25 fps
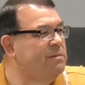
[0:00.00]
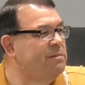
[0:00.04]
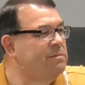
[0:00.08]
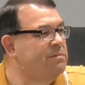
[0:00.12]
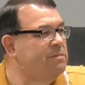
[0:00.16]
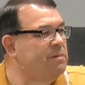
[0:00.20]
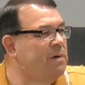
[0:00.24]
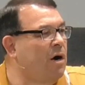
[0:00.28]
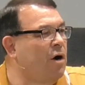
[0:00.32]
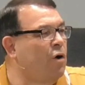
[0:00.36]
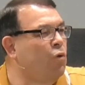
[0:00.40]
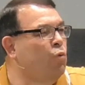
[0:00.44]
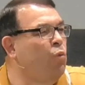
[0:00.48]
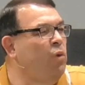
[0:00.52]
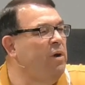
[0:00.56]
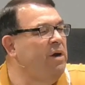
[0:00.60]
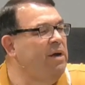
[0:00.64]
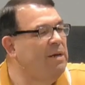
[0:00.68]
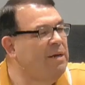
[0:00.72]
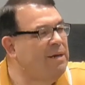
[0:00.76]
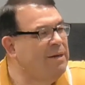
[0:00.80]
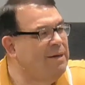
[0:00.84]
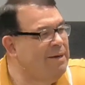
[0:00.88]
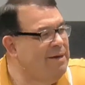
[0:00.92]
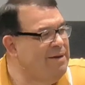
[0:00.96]
Are we
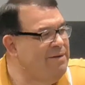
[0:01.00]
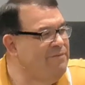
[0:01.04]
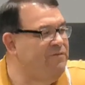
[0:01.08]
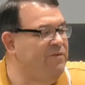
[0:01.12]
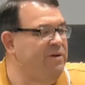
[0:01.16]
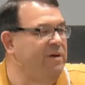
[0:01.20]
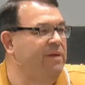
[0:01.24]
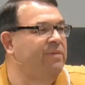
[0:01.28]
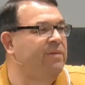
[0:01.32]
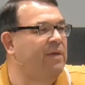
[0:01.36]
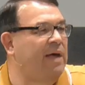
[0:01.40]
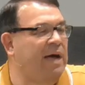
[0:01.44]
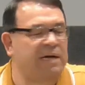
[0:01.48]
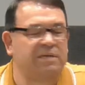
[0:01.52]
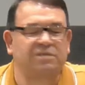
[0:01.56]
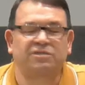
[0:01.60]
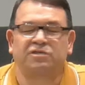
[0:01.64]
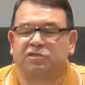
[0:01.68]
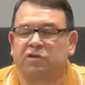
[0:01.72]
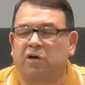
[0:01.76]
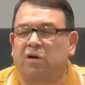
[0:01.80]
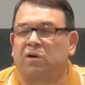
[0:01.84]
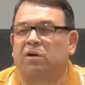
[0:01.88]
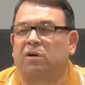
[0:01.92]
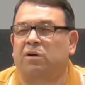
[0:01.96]
living that
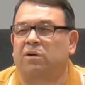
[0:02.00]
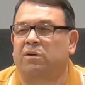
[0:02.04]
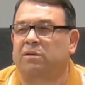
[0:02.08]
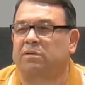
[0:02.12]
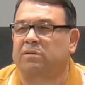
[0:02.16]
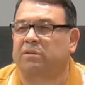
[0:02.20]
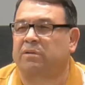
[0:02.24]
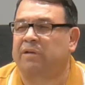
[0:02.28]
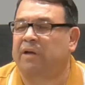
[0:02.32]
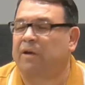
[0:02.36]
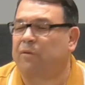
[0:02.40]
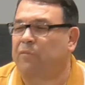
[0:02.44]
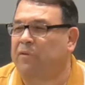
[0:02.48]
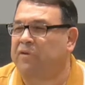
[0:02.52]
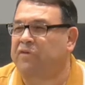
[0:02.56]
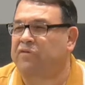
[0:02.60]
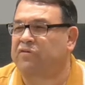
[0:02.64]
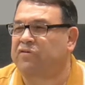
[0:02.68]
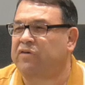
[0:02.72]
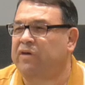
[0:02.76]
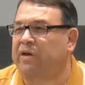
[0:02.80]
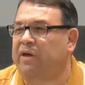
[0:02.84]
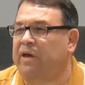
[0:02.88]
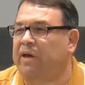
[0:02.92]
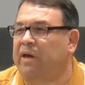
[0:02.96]
song that we
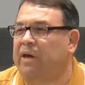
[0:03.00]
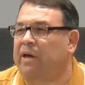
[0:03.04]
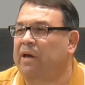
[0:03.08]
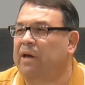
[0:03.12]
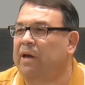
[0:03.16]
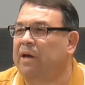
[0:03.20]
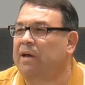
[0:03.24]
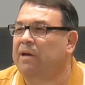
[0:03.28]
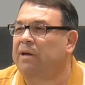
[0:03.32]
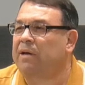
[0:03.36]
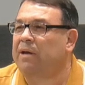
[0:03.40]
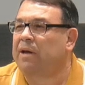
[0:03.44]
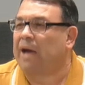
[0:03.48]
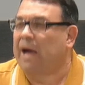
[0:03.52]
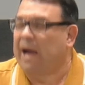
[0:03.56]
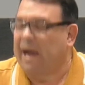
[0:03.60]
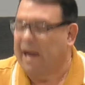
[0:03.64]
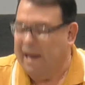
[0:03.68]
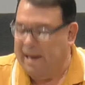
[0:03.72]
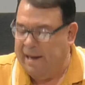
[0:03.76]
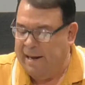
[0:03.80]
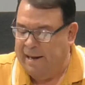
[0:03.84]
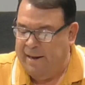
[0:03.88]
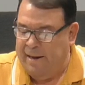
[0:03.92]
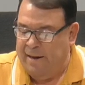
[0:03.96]
sing,
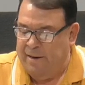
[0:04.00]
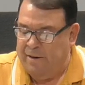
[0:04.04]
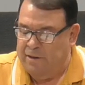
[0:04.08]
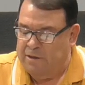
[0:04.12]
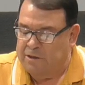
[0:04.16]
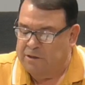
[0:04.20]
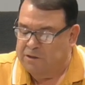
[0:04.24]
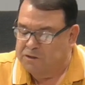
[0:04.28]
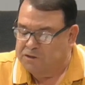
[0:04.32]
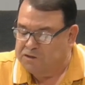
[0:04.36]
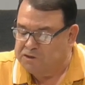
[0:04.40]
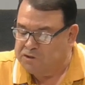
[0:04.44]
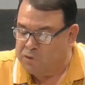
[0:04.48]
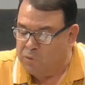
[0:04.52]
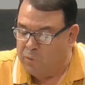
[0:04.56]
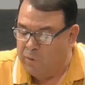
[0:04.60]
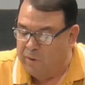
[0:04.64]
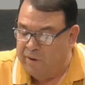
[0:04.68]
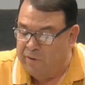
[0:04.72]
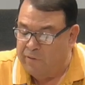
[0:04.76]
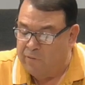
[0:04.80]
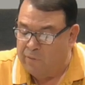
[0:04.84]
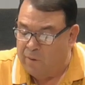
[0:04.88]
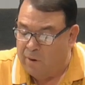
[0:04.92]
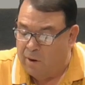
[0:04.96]
I
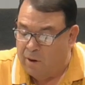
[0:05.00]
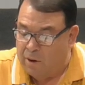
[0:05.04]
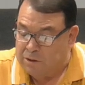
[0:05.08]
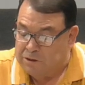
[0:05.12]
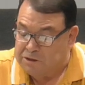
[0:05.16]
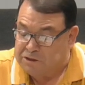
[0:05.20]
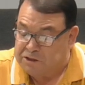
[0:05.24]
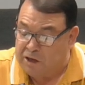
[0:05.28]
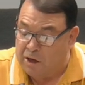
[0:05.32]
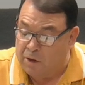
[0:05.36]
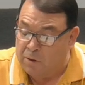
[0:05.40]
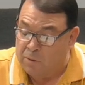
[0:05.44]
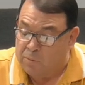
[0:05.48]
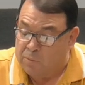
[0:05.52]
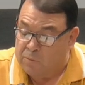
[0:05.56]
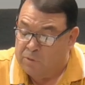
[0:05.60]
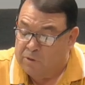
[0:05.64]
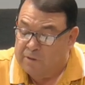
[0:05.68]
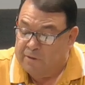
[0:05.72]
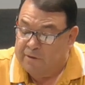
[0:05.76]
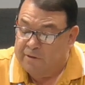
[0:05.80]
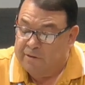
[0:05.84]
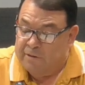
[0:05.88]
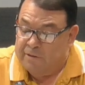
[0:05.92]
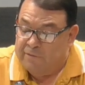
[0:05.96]
surrender all? So,
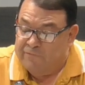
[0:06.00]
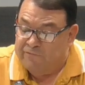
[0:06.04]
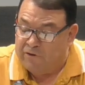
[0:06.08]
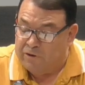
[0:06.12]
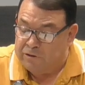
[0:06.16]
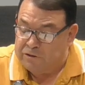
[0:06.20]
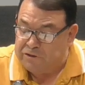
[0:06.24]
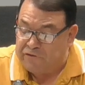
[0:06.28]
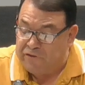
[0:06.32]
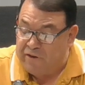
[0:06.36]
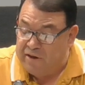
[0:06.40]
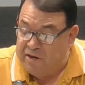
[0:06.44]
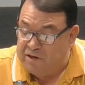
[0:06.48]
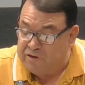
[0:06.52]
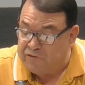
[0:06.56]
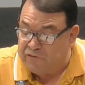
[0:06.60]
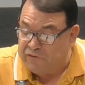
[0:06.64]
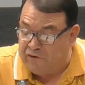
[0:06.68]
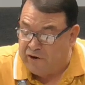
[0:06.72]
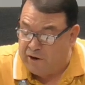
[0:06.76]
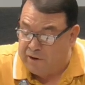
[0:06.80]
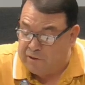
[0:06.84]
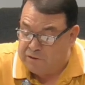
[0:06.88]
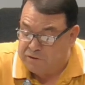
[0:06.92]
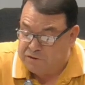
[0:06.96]
first things
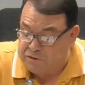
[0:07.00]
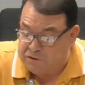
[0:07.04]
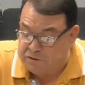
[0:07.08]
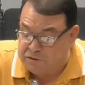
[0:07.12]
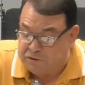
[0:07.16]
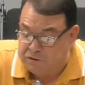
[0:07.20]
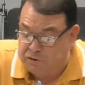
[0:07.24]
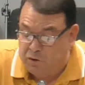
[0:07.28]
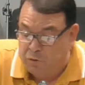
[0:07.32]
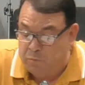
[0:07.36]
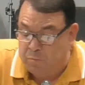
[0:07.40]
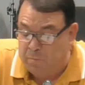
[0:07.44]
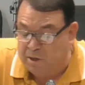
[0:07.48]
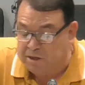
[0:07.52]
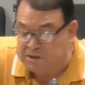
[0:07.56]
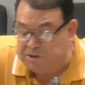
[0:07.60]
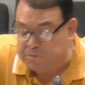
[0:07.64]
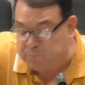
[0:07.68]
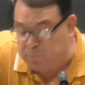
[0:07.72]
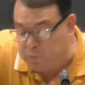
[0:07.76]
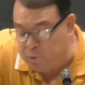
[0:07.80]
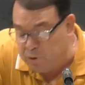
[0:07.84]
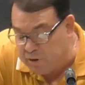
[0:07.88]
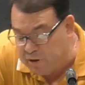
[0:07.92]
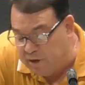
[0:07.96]
first, you must
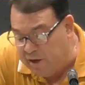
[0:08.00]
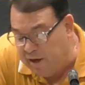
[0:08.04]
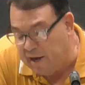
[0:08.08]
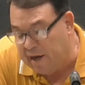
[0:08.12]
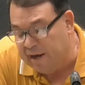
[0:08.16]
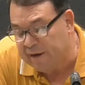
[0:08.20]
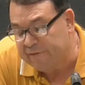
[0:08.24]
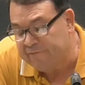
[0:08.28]
put God